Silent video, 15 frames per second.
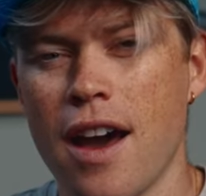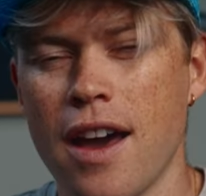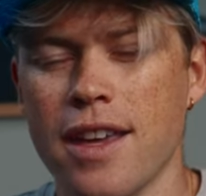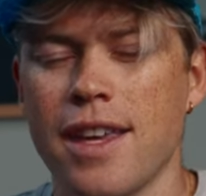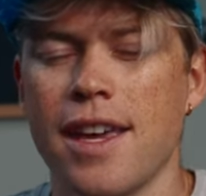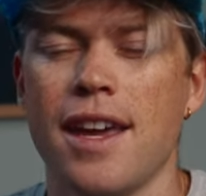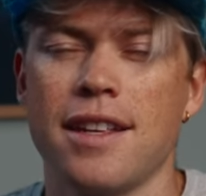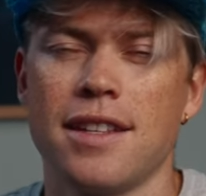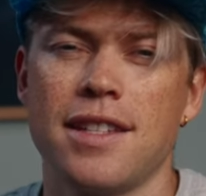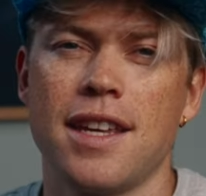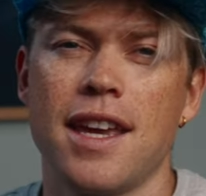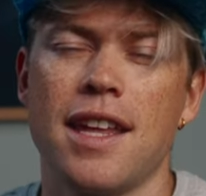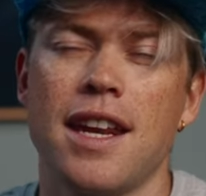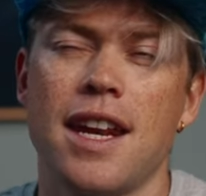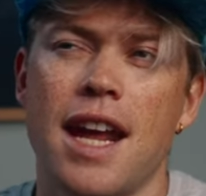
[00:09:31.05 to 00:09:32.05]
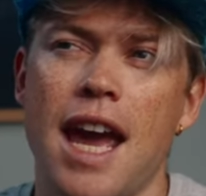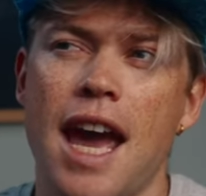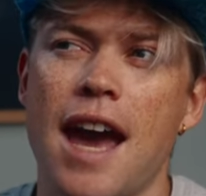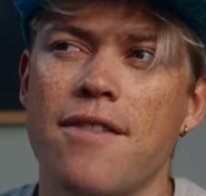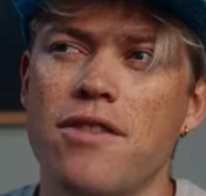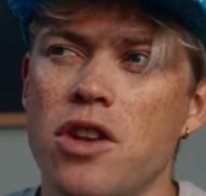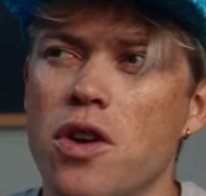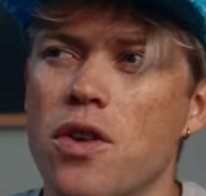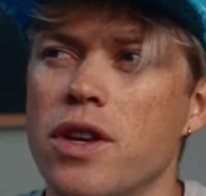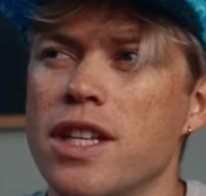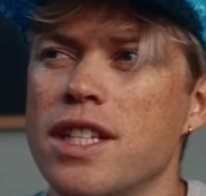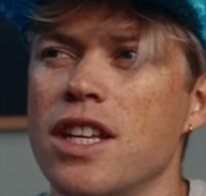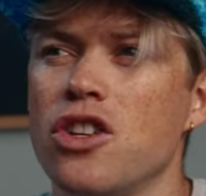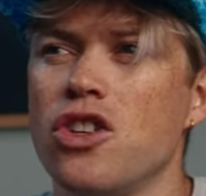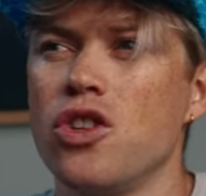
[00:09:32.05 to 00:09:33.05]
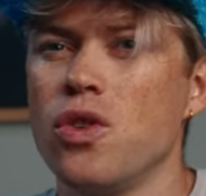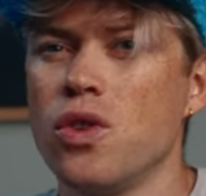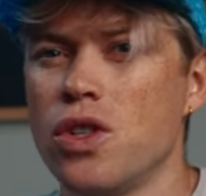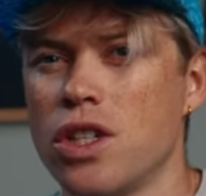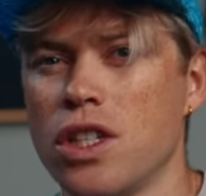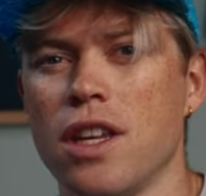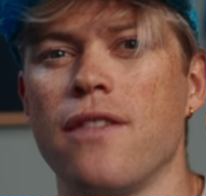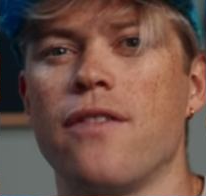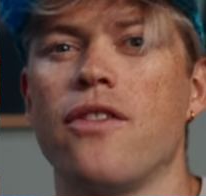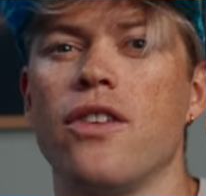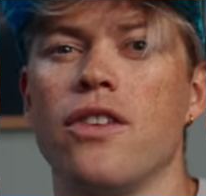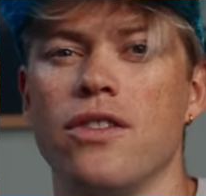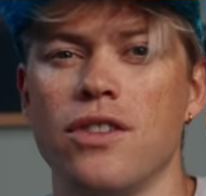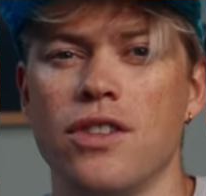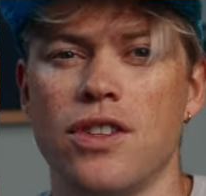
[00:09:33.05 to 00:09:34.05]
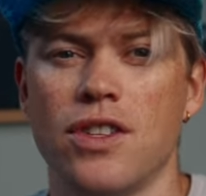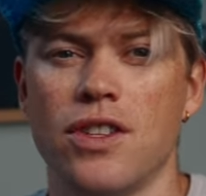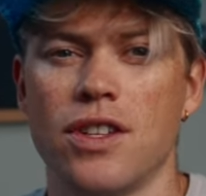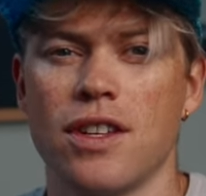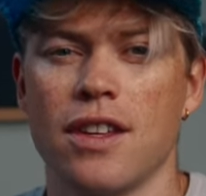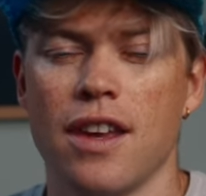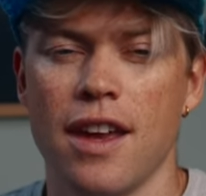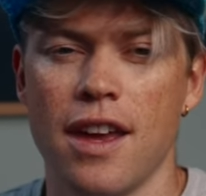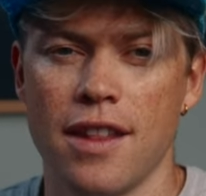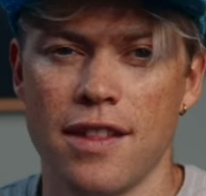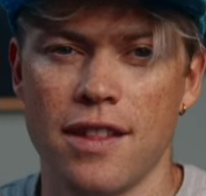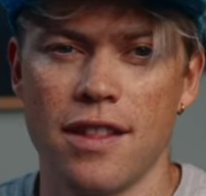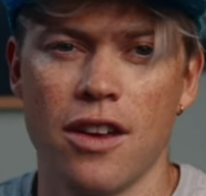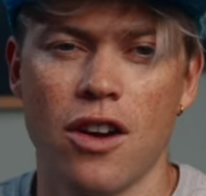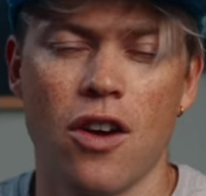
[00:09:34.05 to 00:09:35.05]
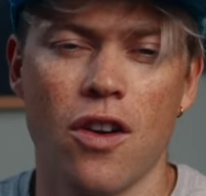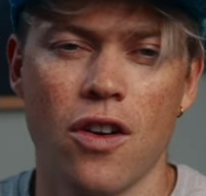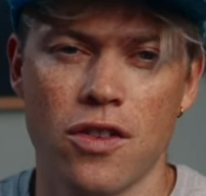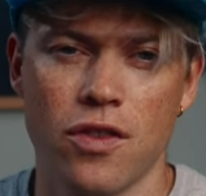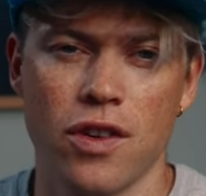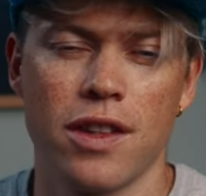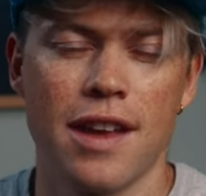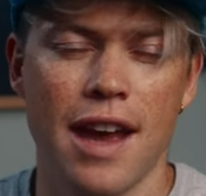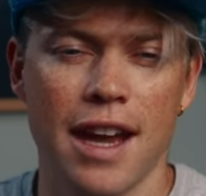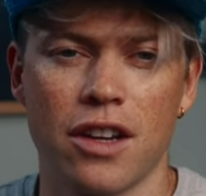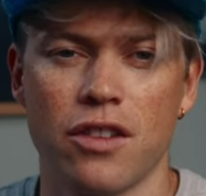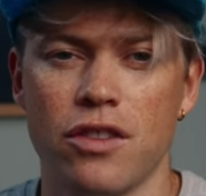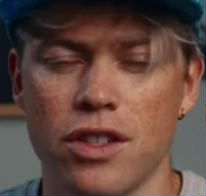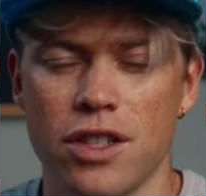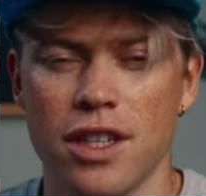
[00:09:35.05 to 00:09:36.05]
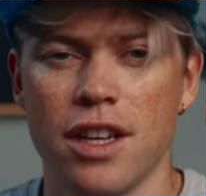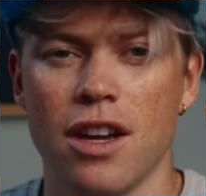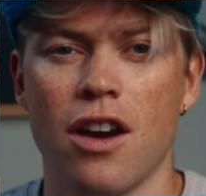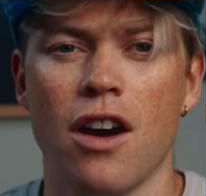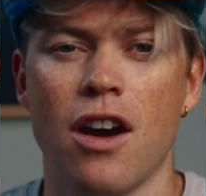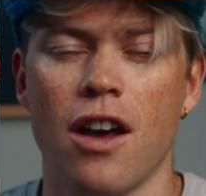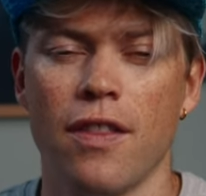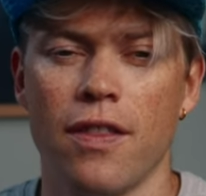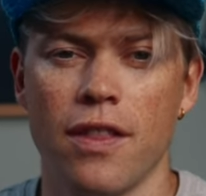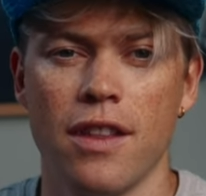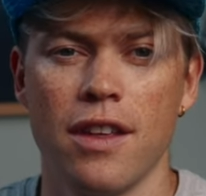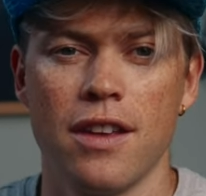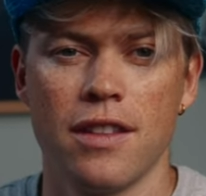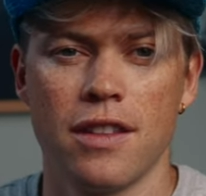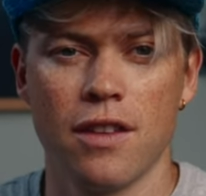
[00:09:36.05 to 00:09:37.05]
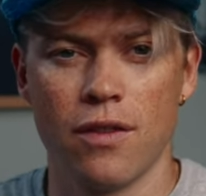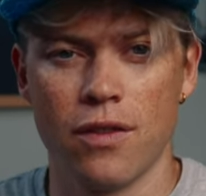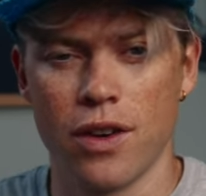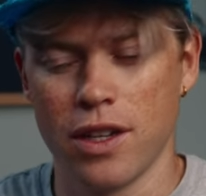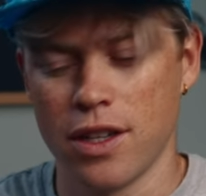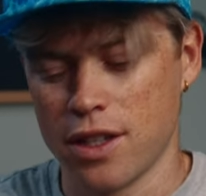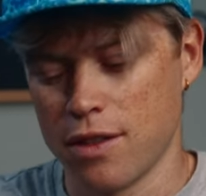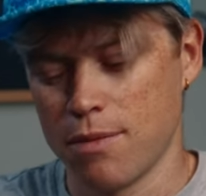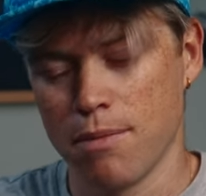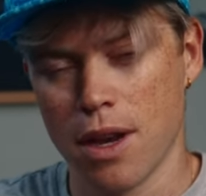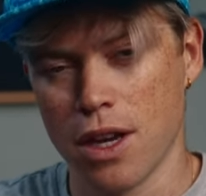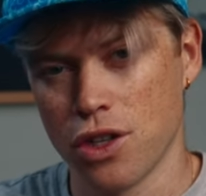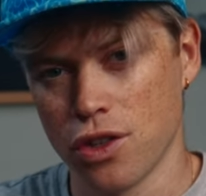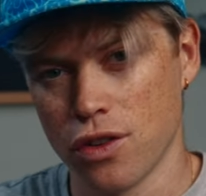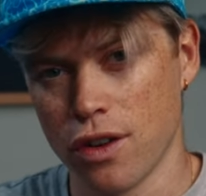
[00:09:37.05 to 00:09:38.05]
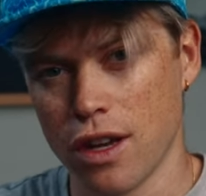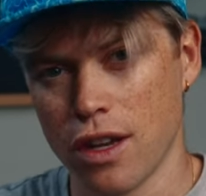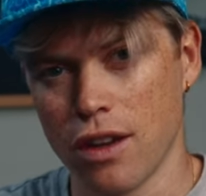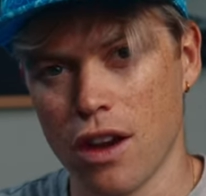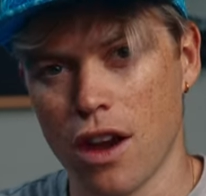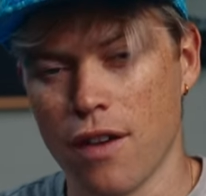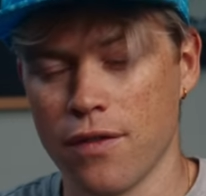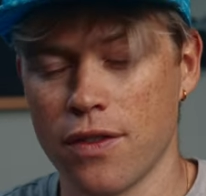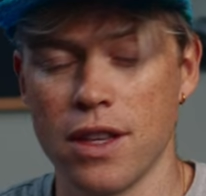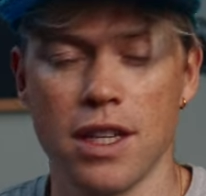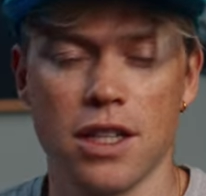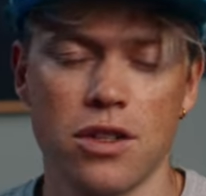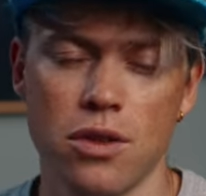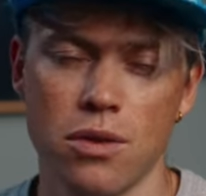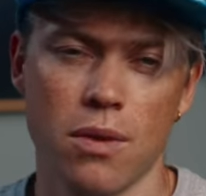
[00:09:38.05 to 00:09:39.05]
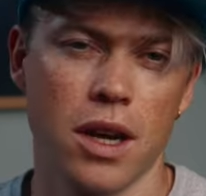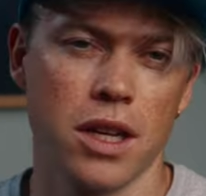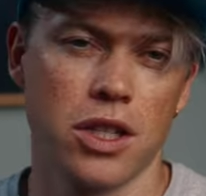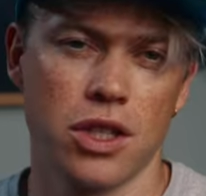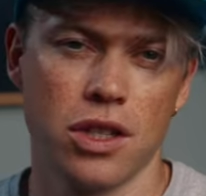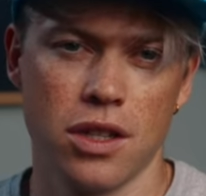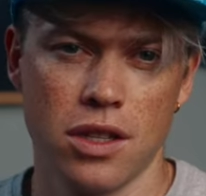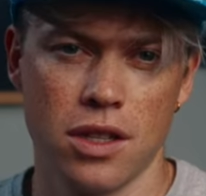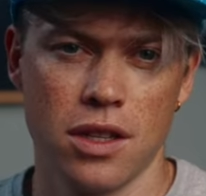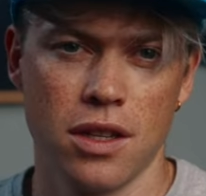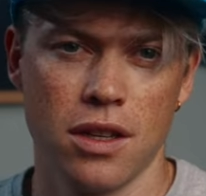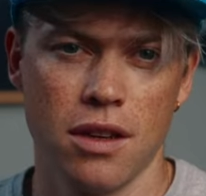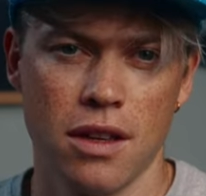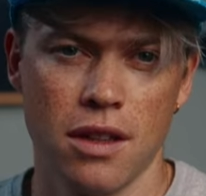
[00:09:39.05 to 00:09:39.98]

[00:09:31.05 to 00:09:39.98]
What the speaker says: I can't say that I have noticed a huge difference in the heart rate accuracy on the wrist measuring of these two watches.